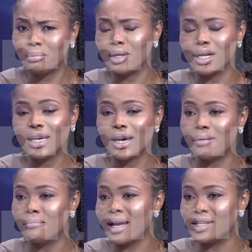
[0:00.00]
But in her
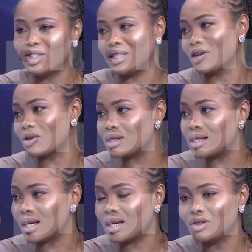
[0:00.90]
mind, she's a
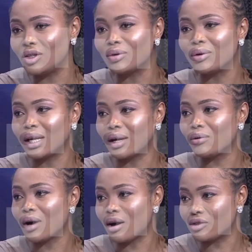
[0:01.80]
Christian, you know, like
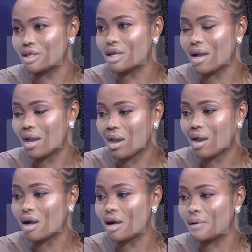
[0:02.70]
our,
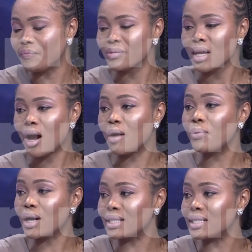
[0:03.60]
uh, our
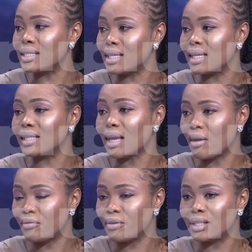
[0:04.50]
practice is,
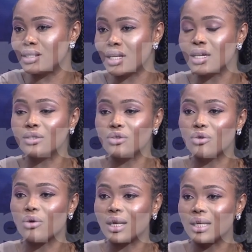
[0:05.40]
our faith says, you
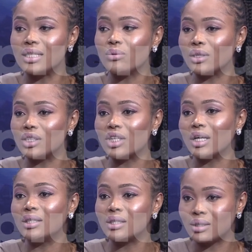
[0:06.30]
know, at least when the
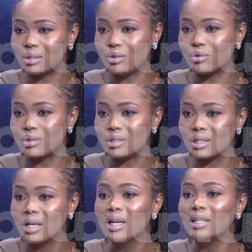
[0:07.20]
child is, you know,
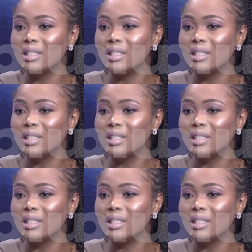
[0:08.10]
old.